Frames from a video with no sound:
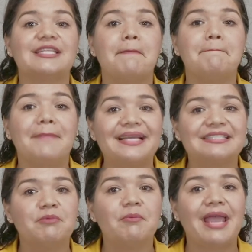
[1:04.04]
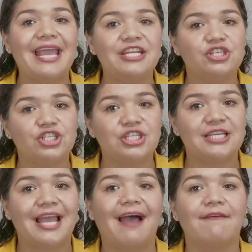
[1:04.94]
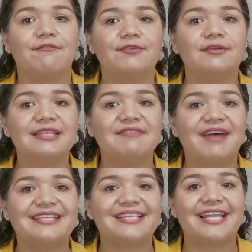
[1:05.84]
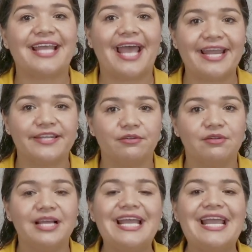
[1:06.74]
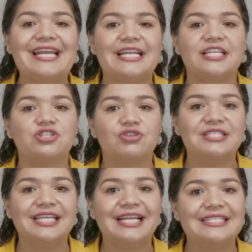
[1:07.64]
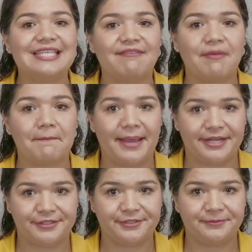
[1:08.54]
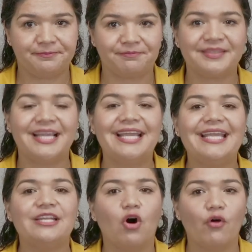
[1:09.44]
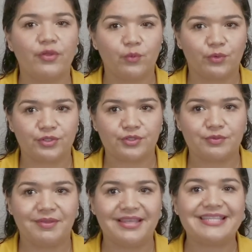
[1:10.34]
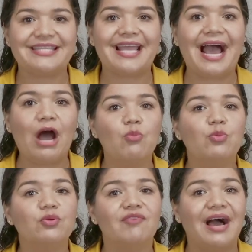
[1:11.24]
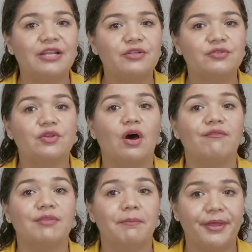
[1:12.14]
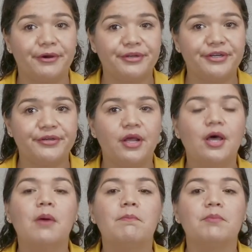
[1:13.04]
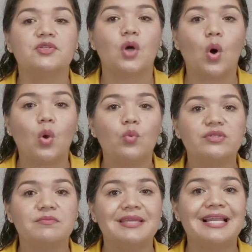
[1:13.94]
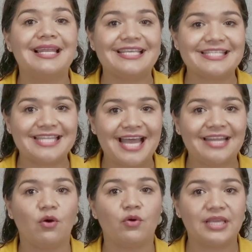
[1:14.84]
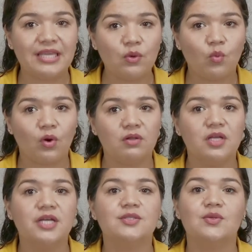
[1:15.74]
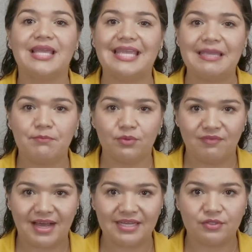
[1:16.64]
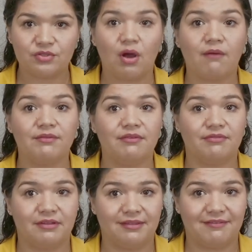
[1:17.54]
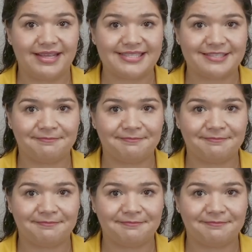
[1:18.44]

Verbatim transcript: the maximum energy a field device can handle in an intrinsically safe manner. In other words, the output values of the barrier must always be less than or equal to the input values of the field device.